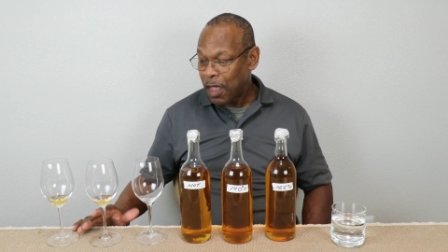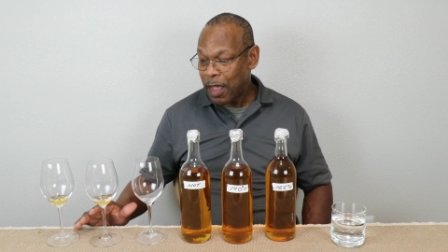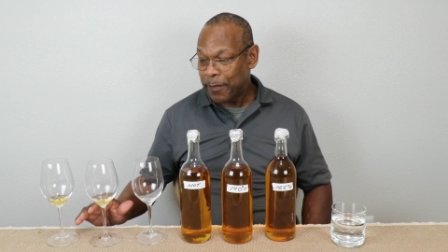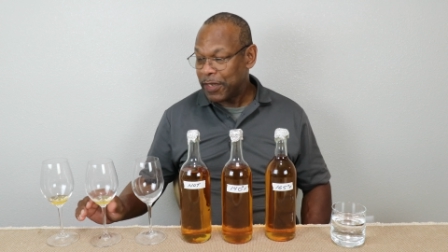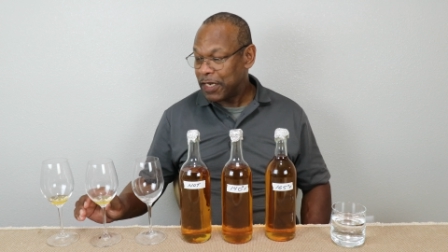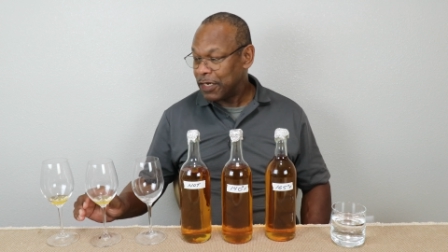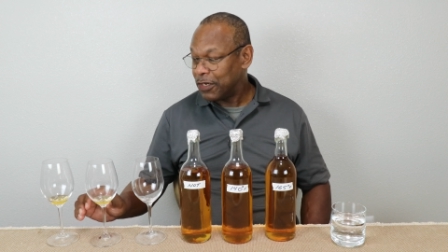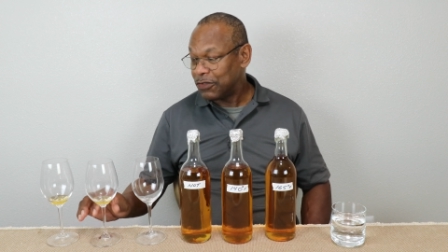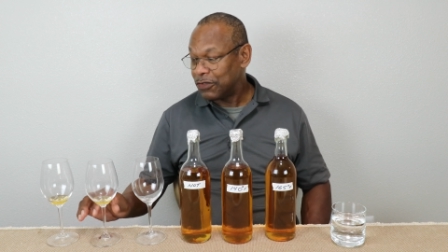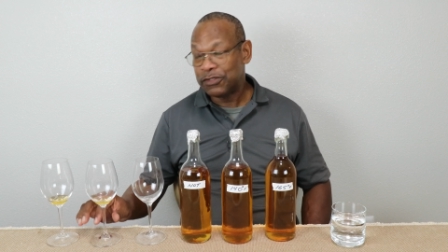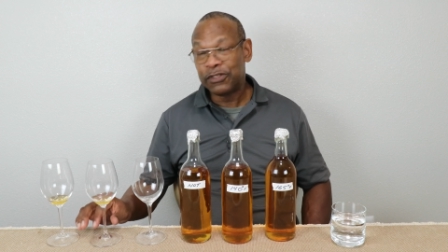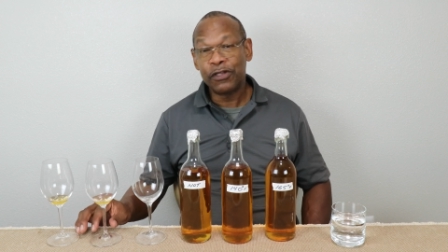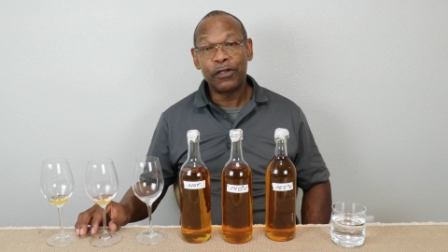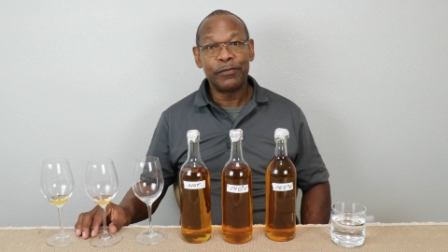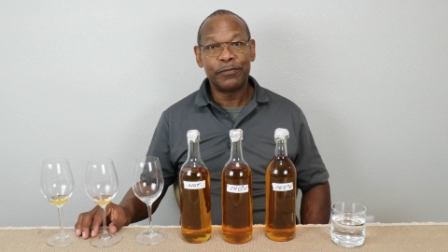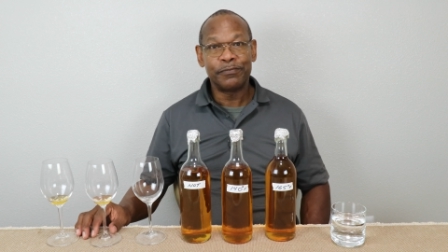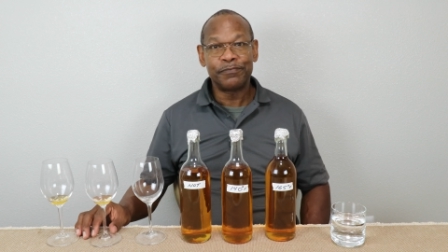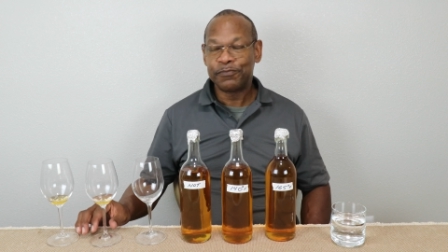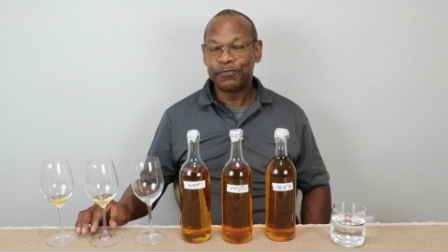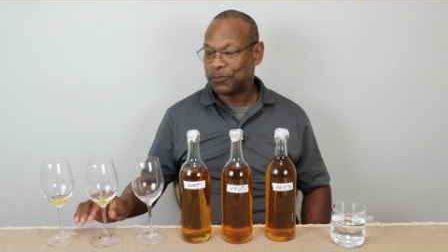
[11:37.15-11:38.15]
I mean, there's
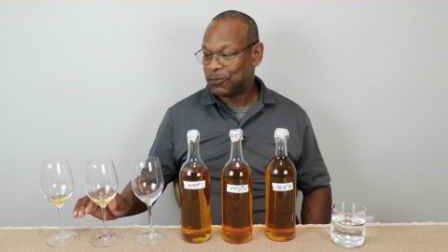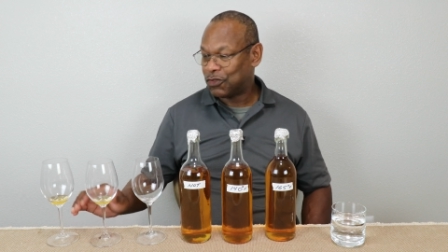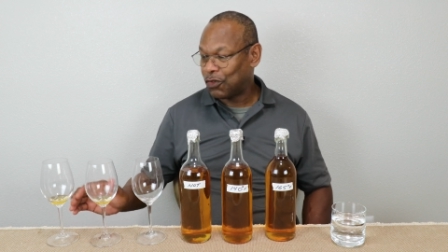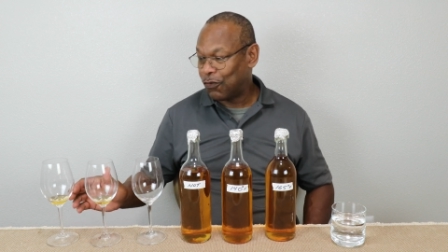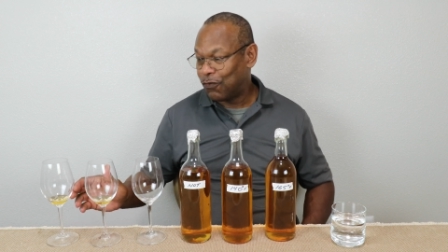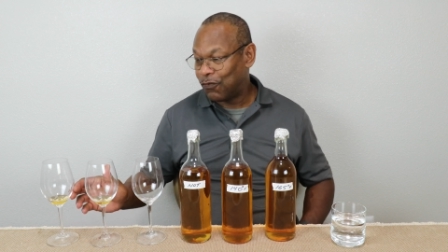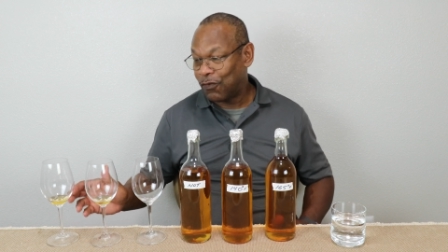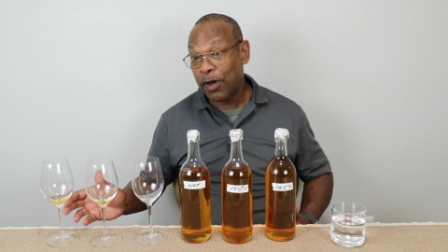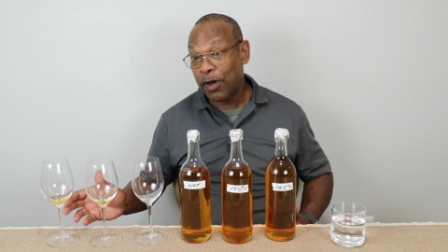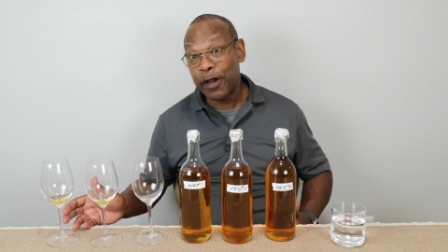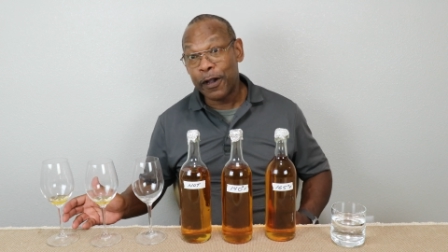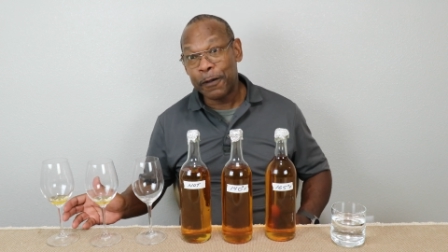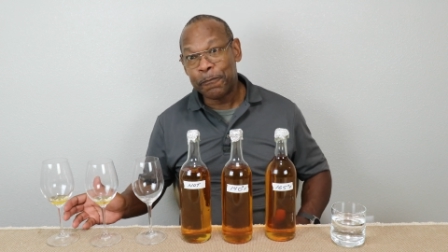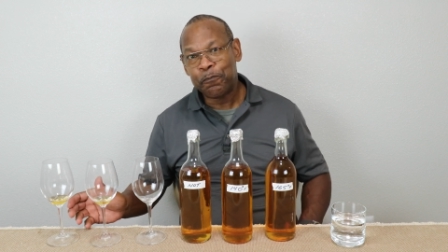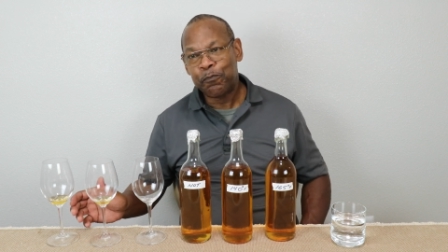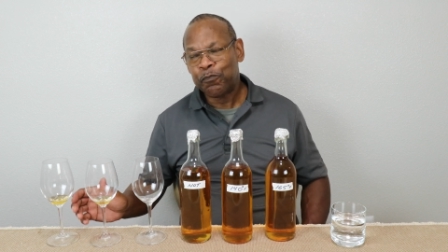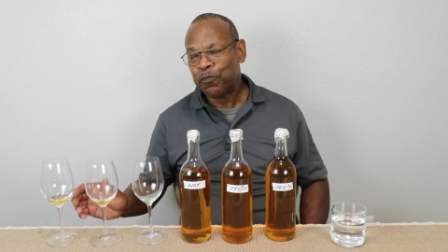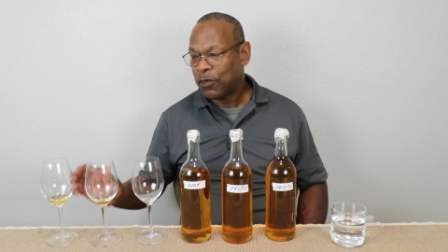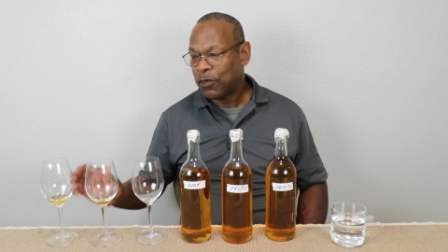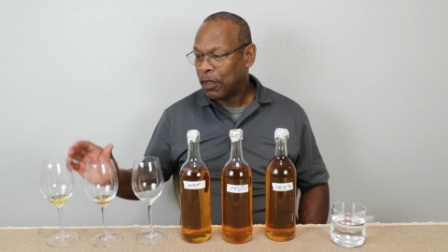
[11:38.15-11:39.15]
still, so
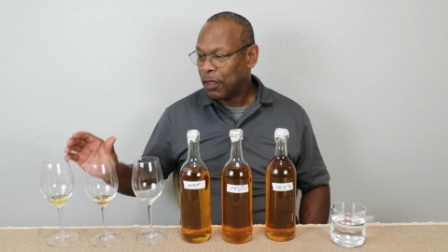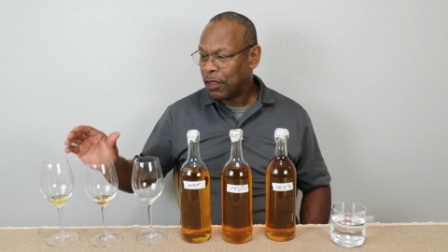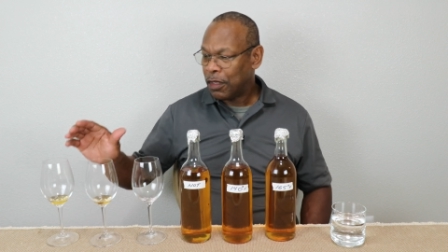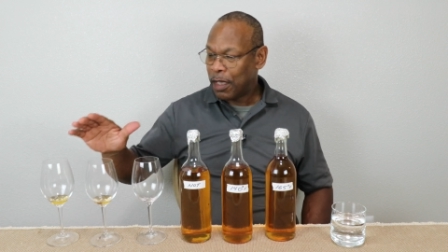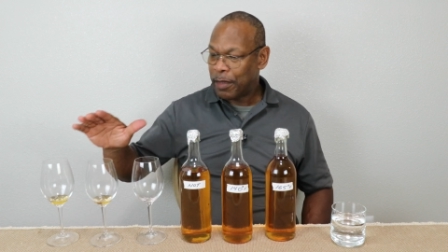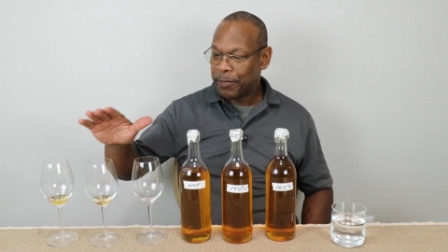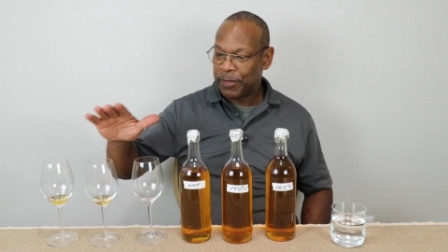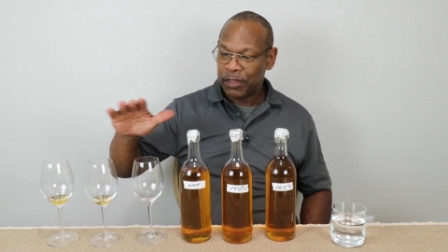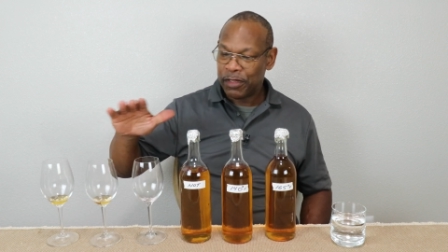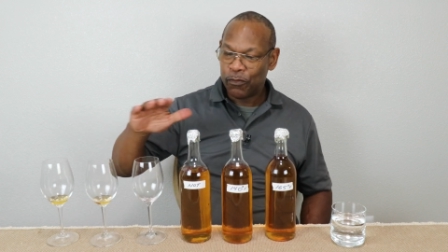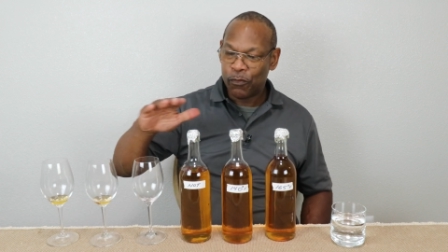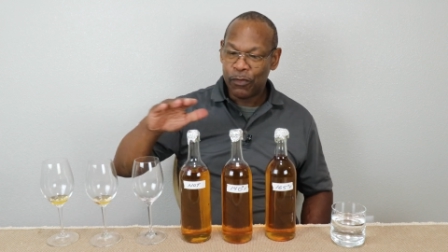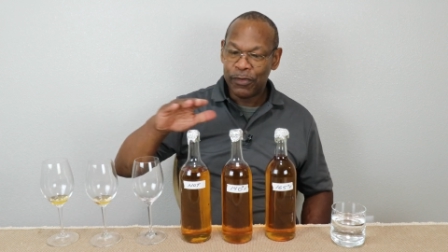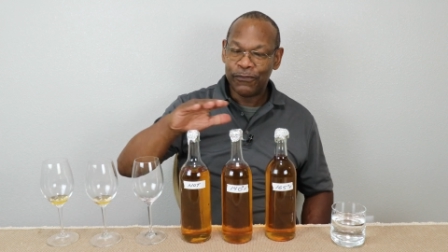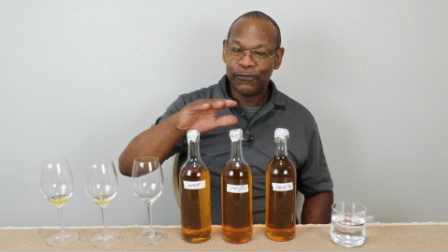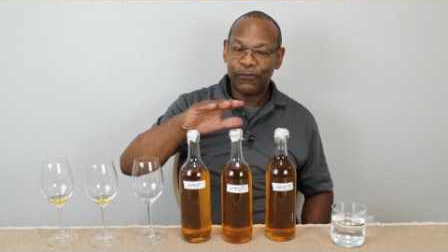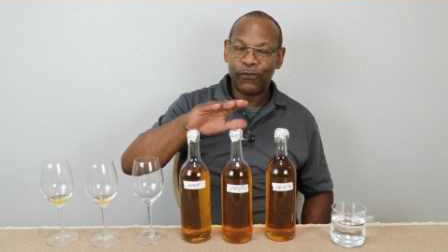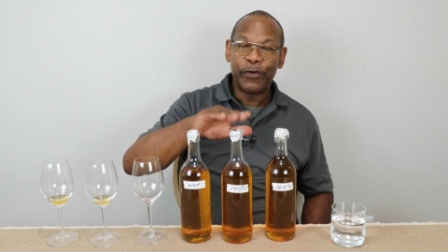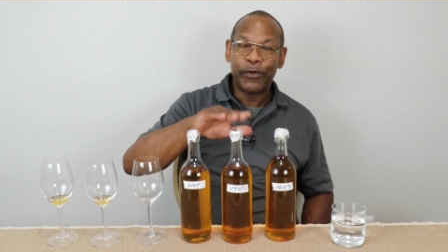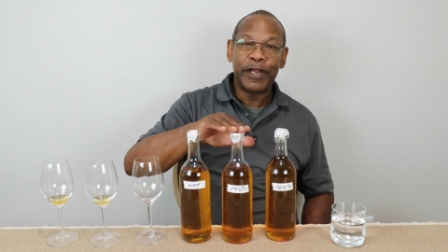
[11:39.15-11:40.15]
far, I mean, the
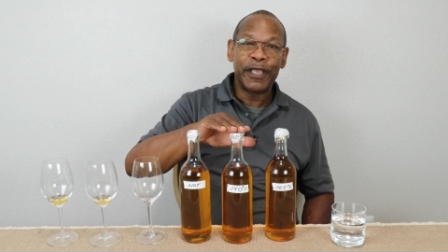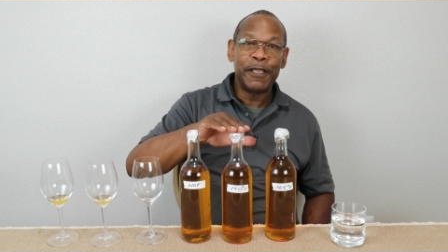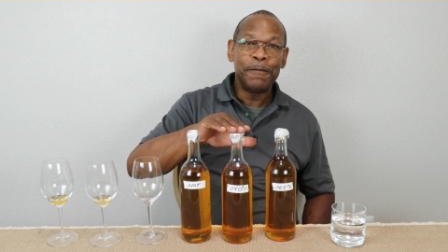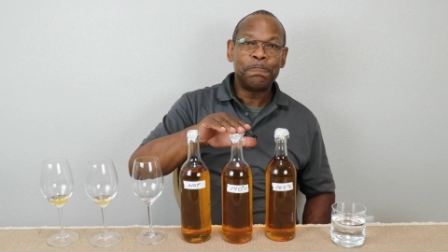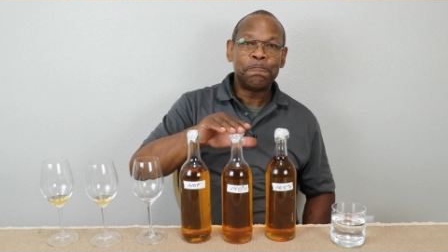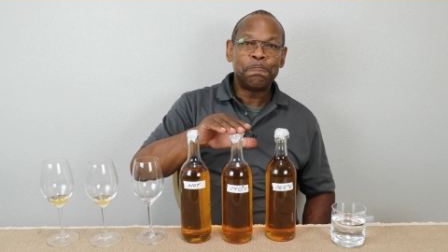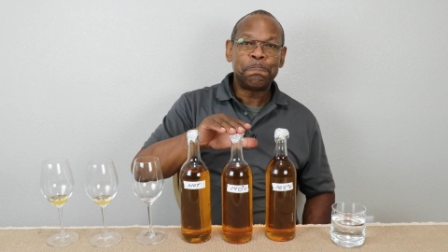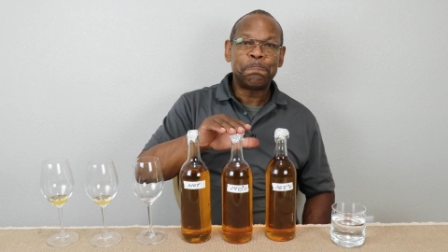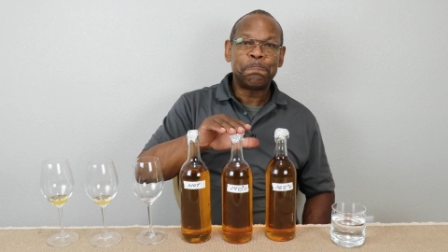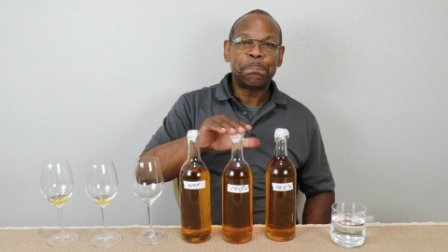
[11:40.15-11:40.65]
140